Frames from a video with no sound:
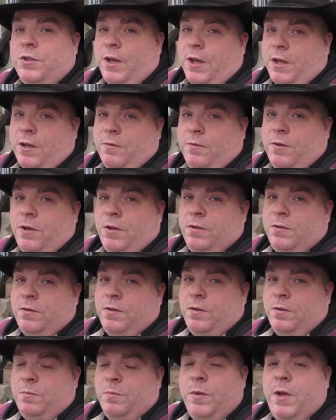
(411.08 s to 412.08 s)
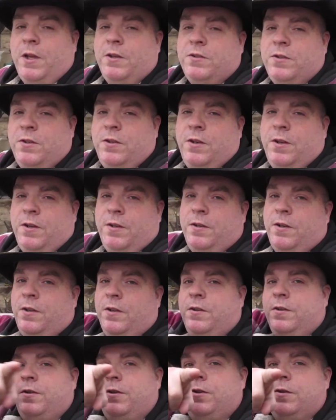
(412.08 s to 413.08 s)
Jack of all, master of none.
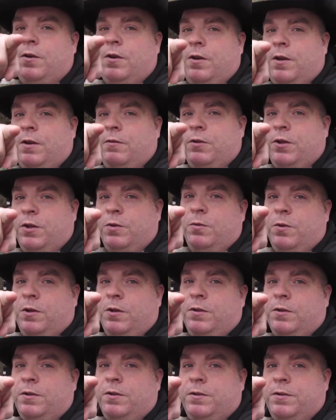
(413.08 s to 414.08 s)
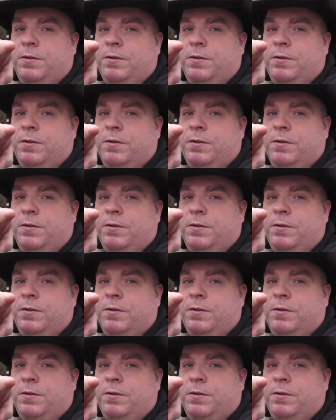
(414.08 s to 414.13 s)
You all have a good one.